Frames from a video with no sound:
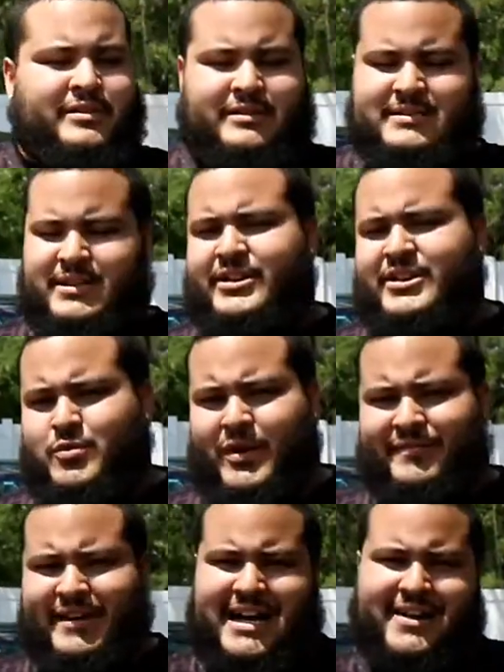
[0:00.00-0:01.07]
It's a good
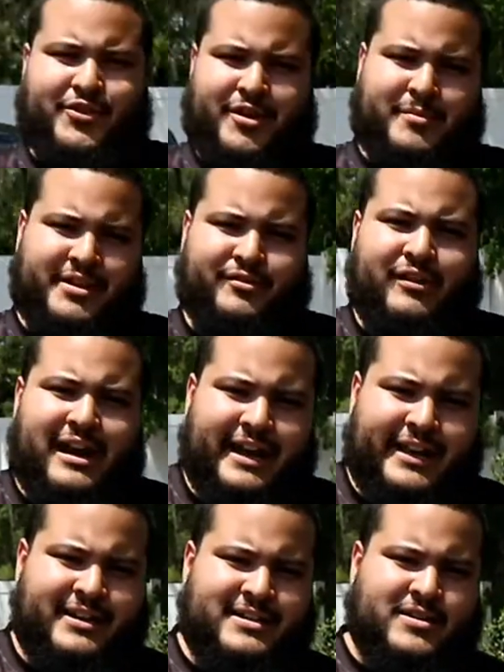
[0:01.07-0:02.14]
25-30 minute
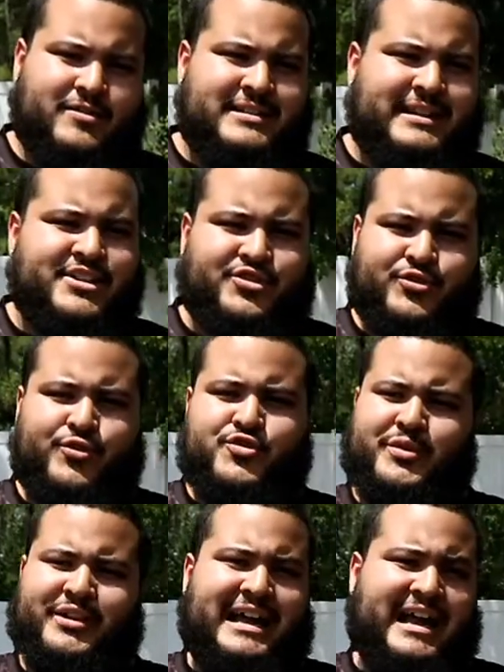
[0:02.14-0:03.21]
ride, so it's a nice cruise. We're
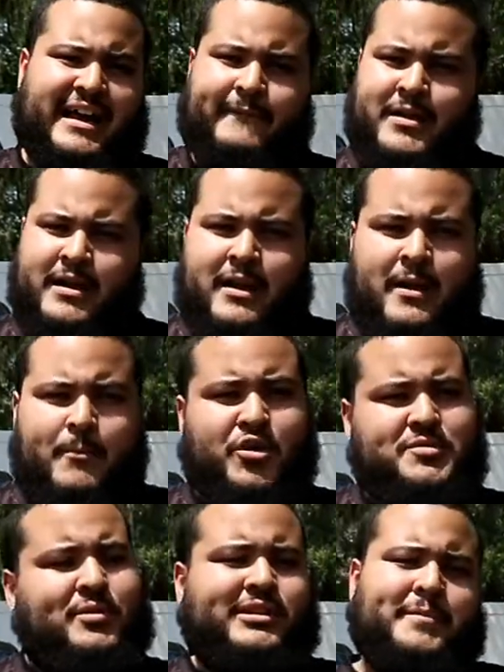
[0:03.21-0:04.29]
going to have
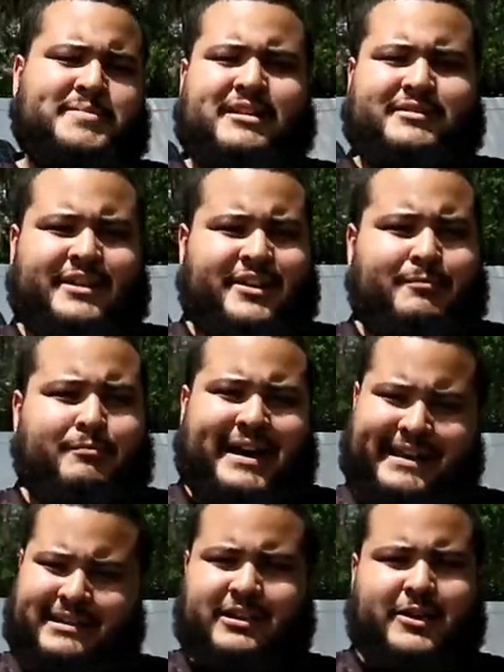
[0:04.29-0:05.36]
multiple clubs out there,
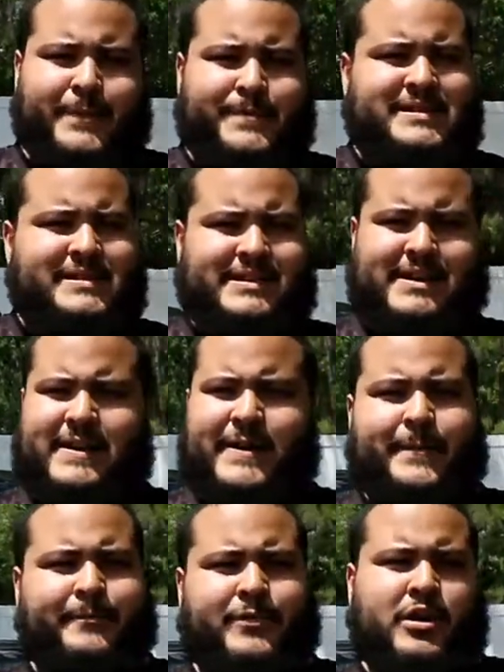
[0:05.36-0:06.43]
bike clubs,
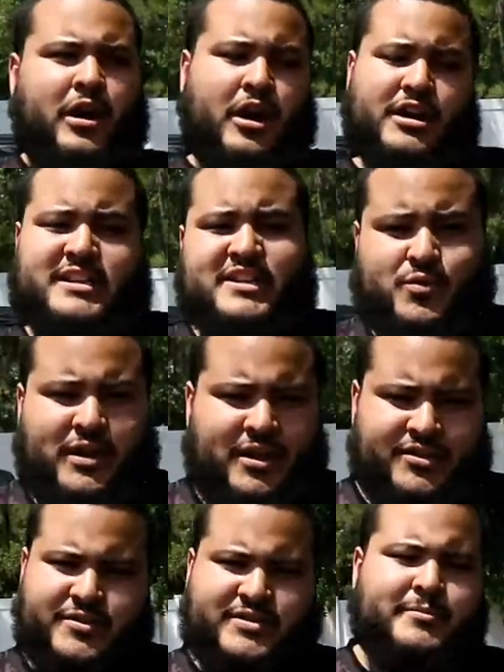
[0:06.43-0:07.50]
us as well.
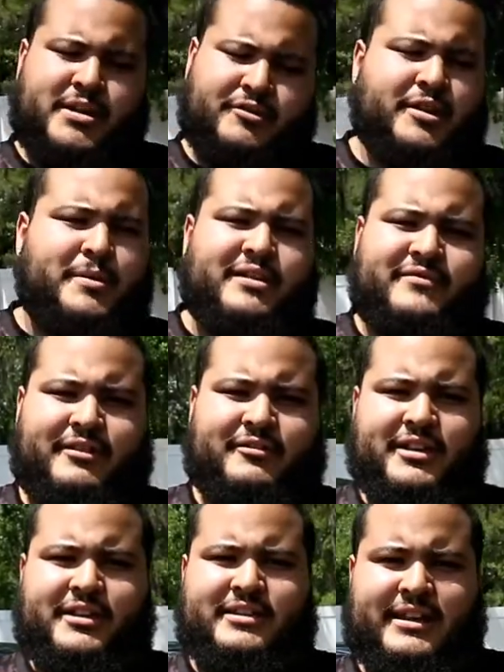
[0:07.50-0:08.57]
So it's going to be a really big event,
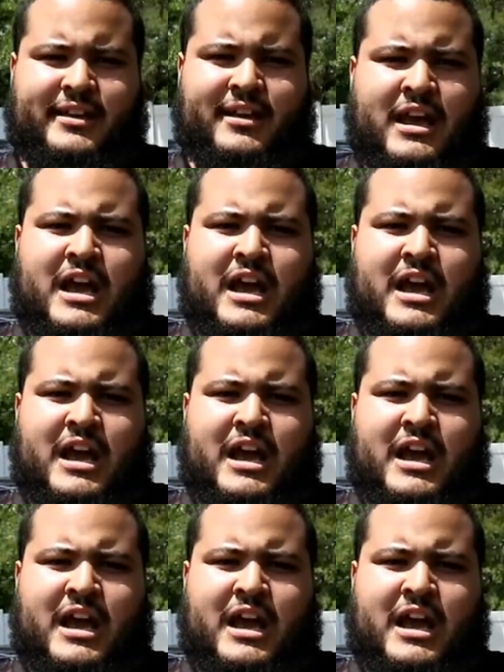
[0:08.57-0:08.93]
really good thing.